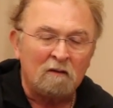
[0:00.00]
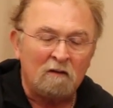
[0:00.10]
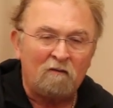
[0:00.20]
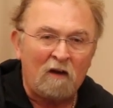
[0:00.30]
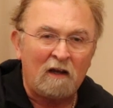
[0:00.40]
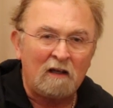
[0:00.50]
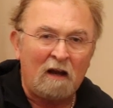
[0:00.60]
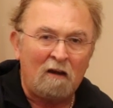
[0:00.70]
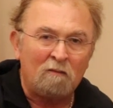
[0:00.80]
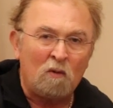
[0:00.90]
to find
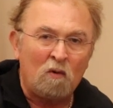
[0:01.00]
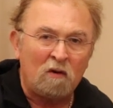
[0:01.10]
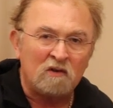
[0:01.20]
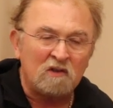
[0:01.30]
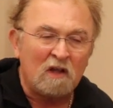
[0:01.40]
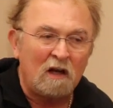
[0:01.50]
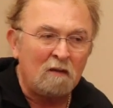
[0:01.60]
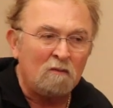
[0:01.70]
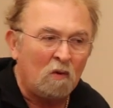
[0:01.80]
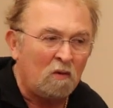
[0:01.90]
out more and
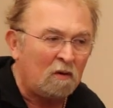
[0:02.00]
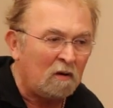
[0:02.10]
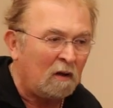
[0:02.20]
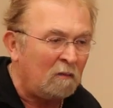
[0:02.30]
study more